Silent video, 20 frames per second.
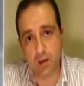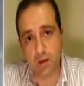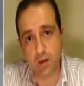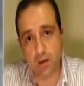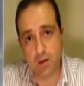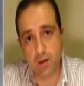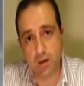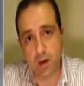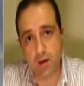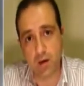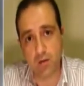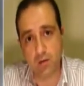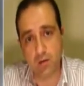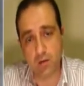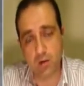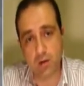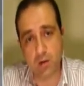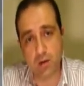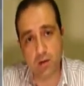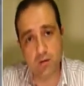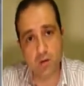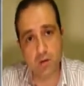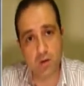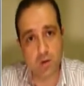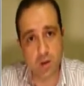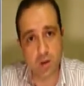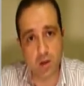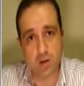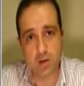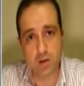the UK authorities a
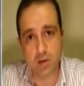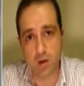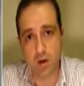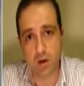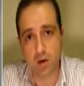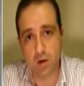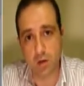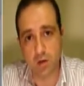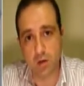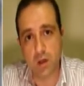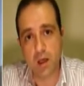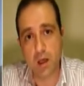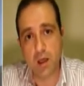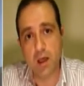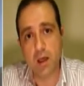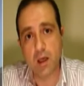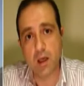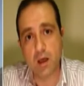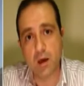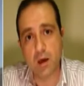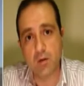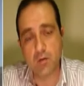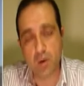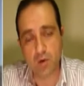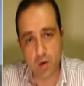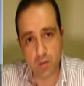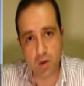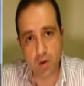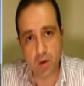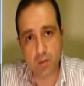few years ago
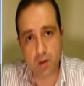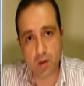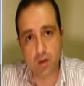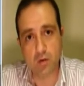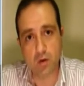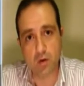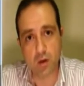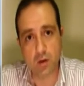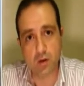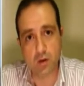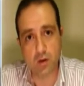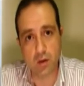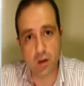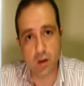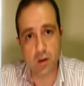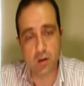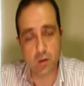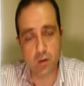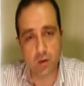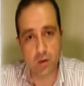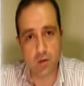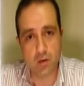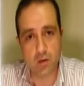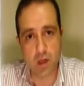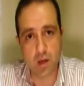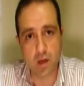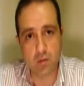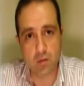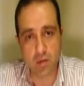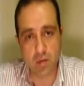from coming to London and doing the
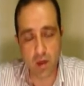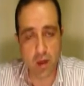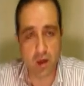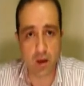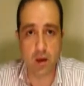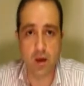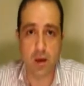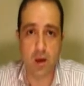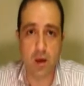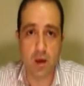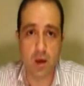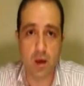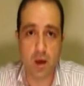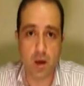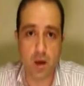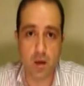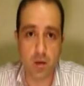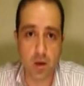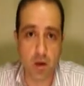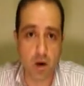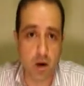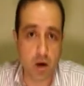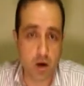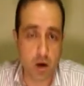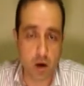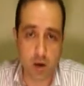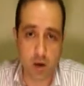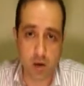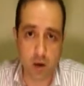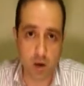same thing. There are
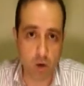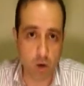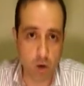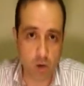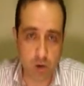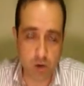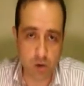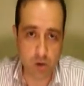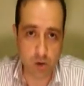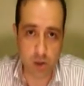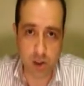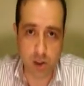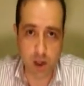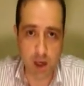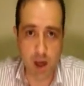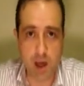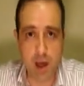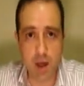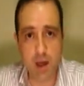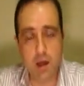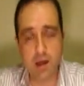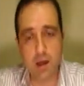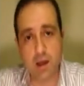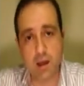now calls for jihad,